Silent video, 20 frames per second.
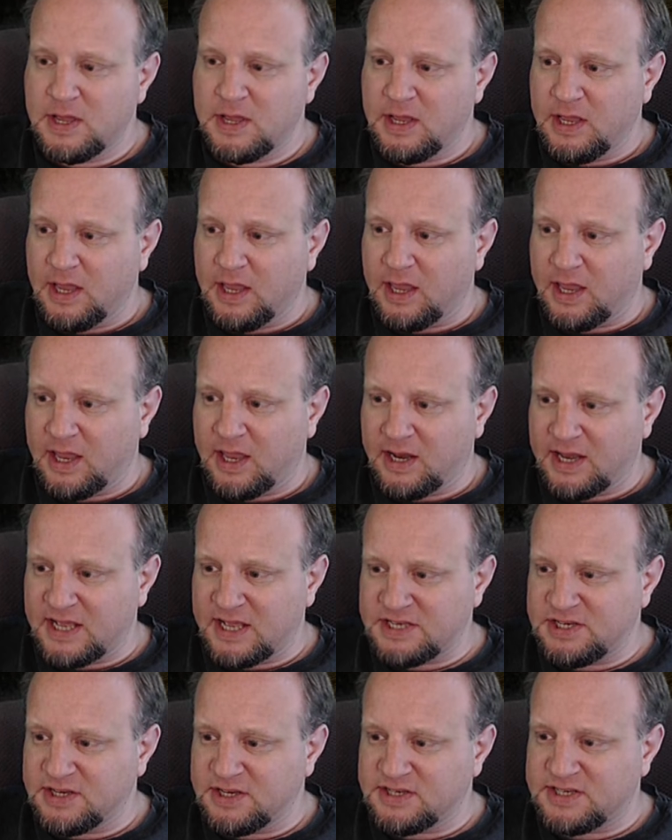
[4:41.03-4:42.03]
And
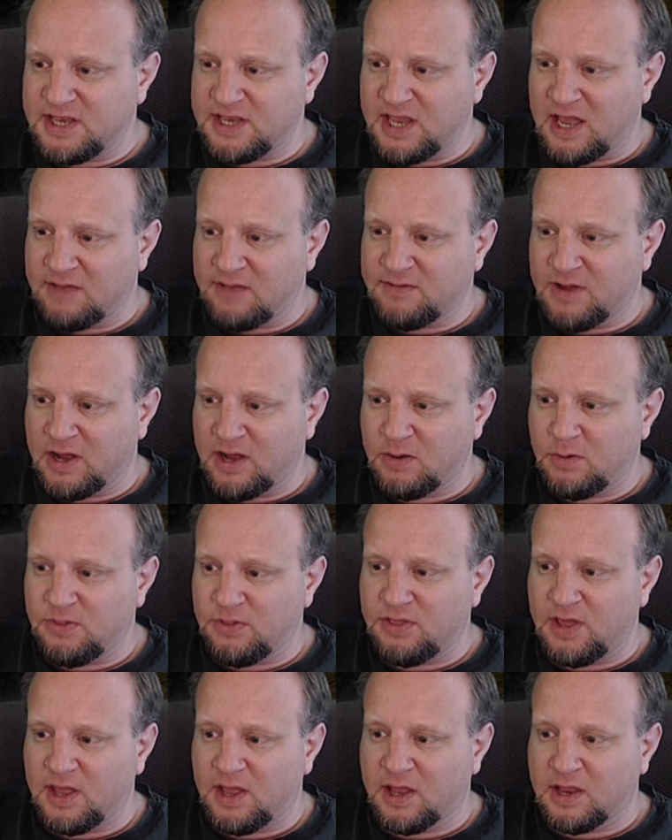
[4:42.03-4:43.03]
as you can see, I've gone with
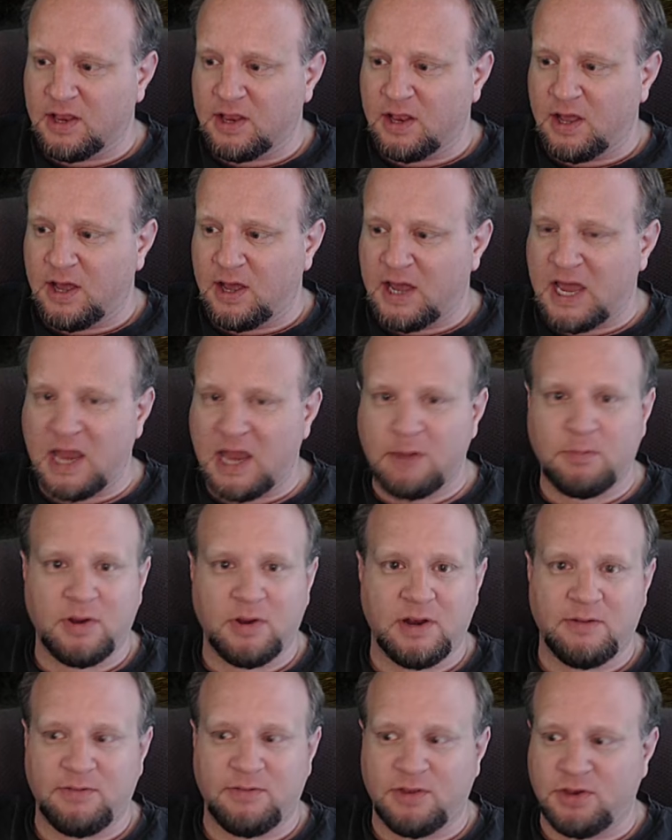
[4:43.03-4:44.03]
a
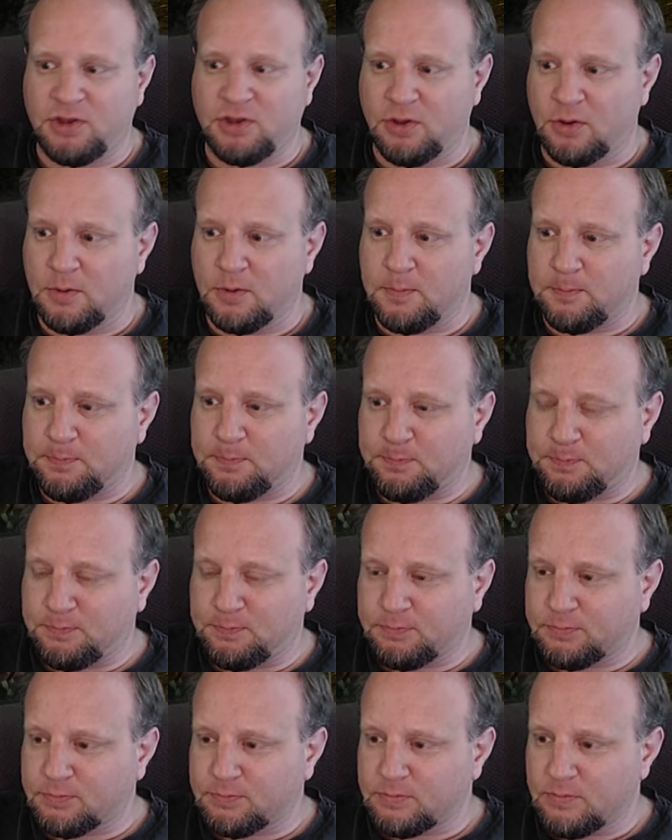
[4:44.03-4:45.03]
hybrid of the two.
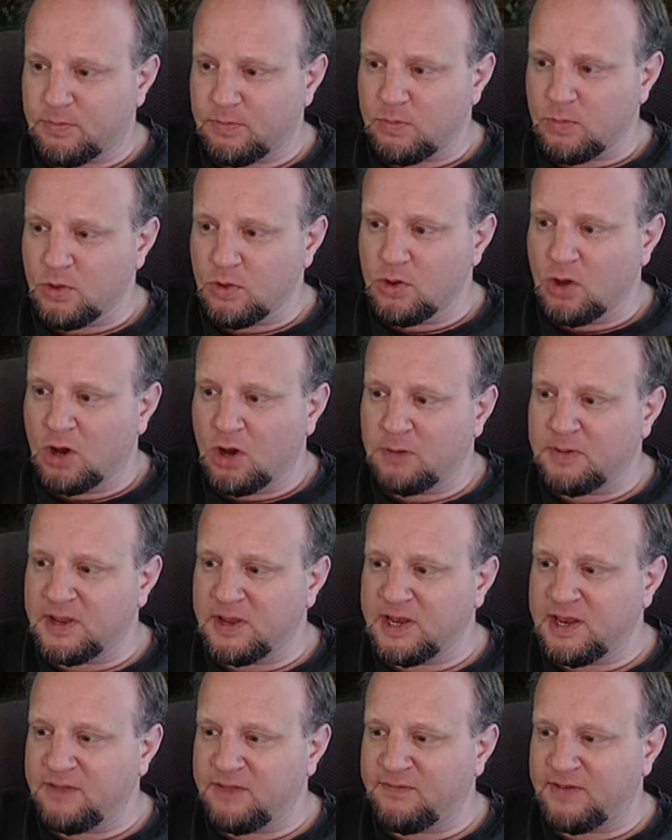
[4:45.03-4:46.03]
All my
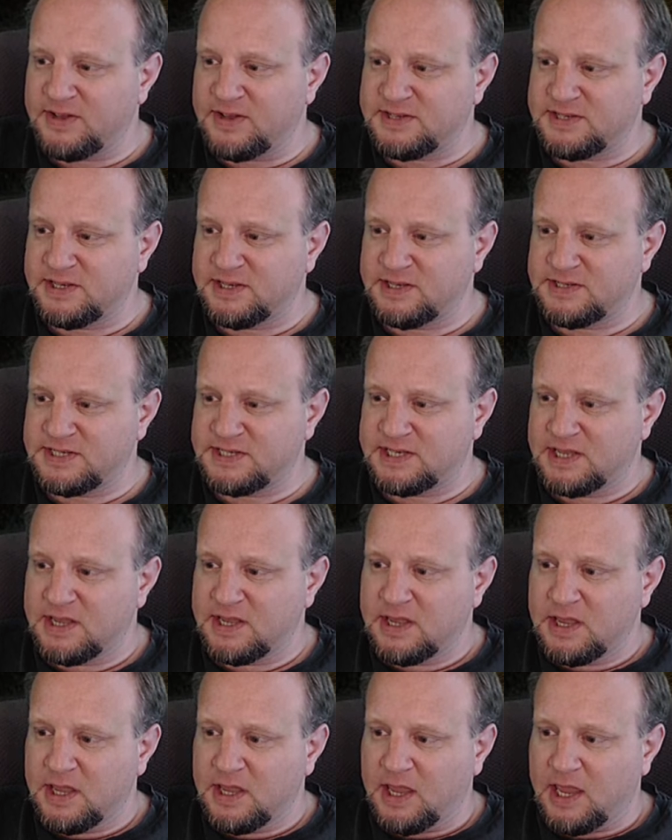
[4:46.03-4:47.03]
defenses
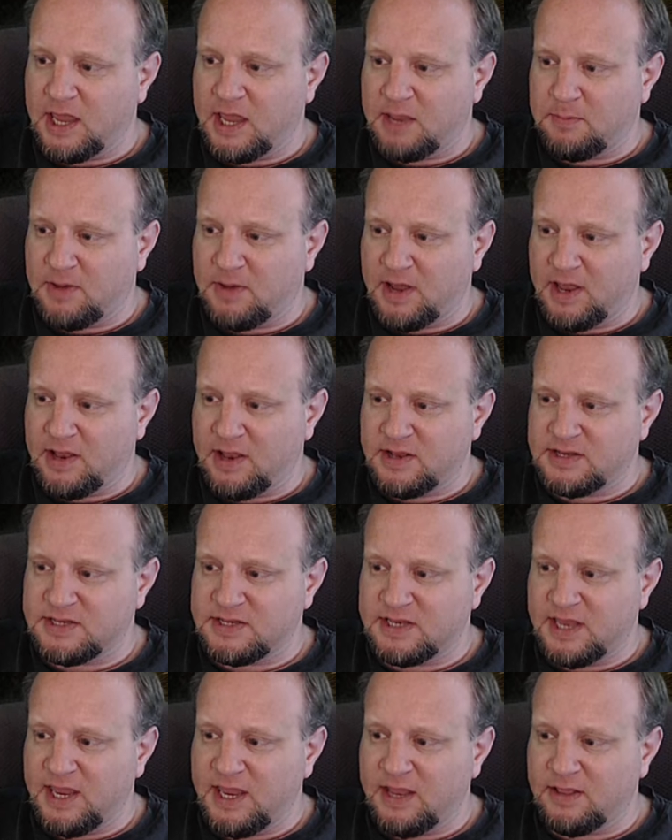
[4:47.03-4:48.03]
and my
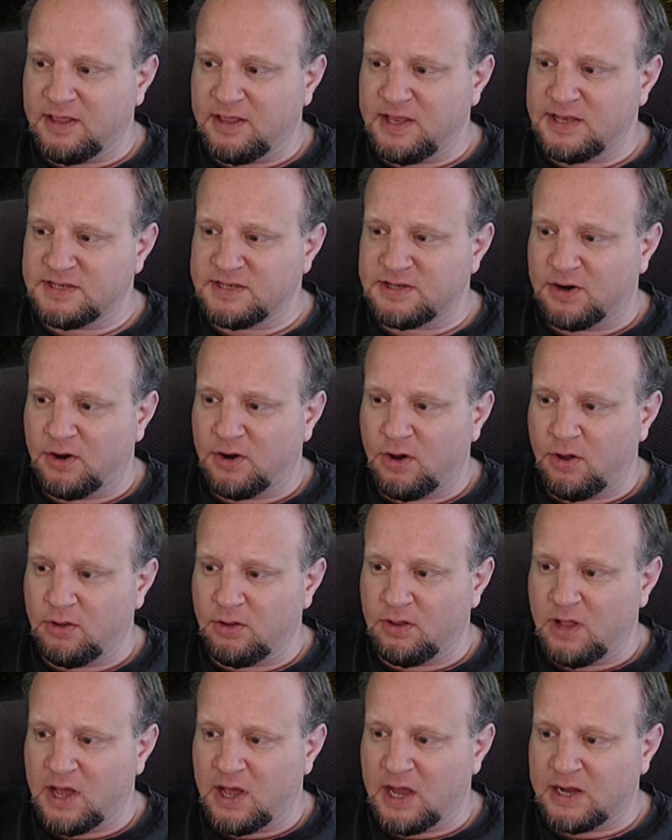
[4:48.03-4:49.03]
healings are all
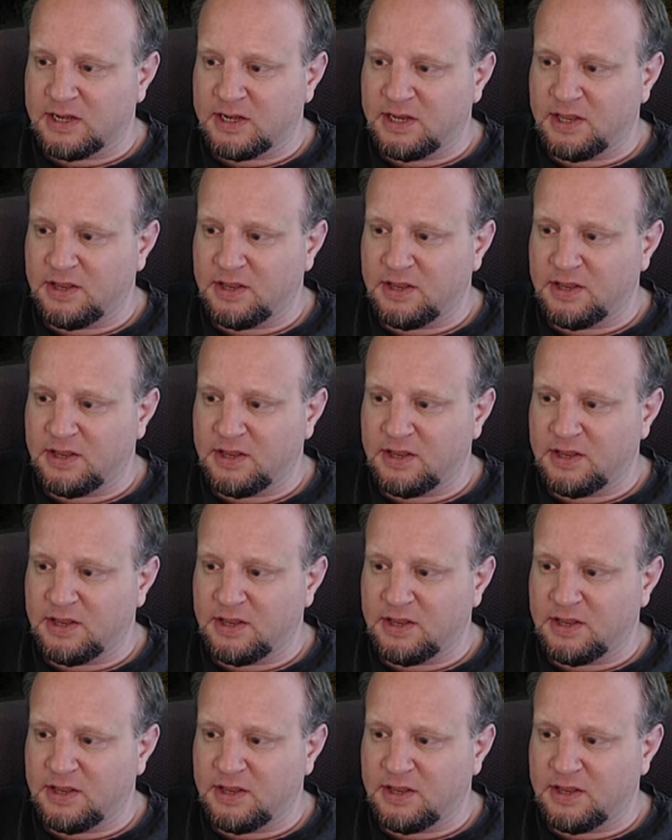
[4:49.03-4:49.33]
locked.